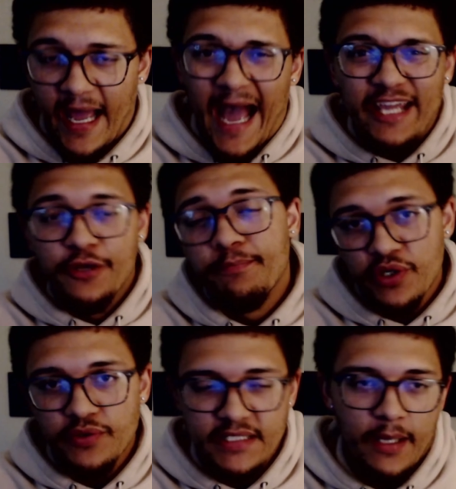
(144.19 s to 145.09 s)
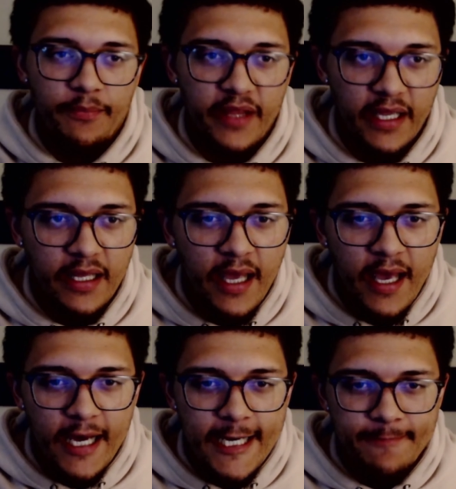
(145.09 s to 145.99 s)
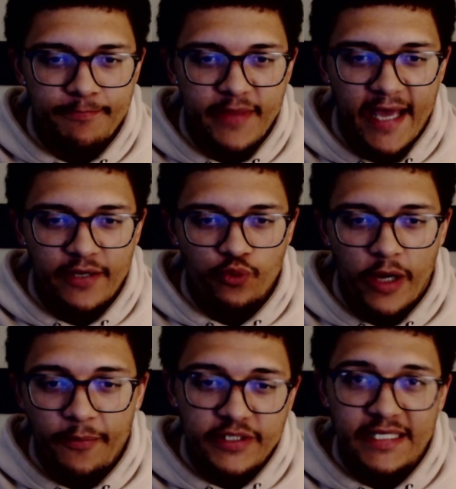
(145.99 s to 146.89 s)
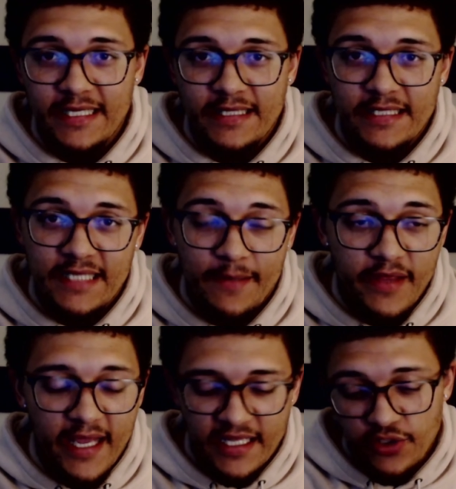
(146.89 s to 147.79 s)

I could build something um, that represented the same thing.